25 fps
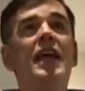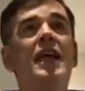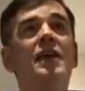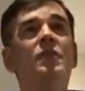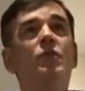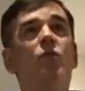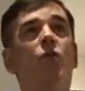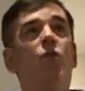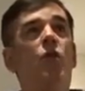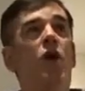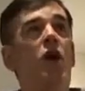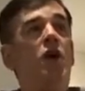
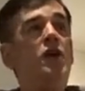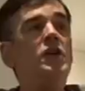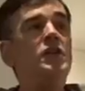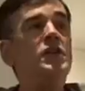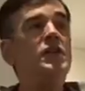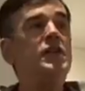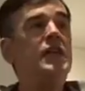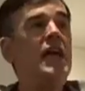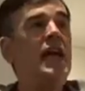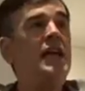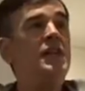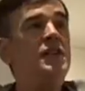It
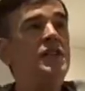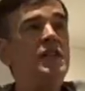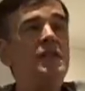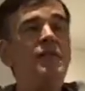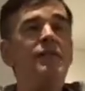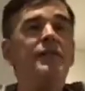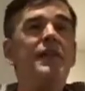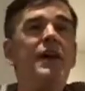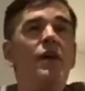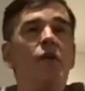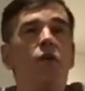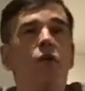was as
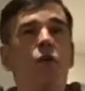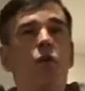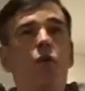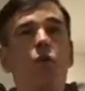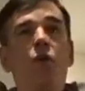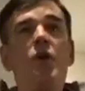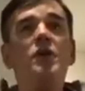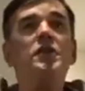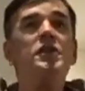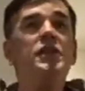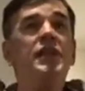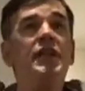if they were
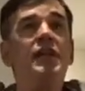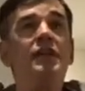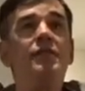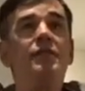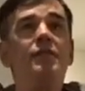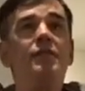watching it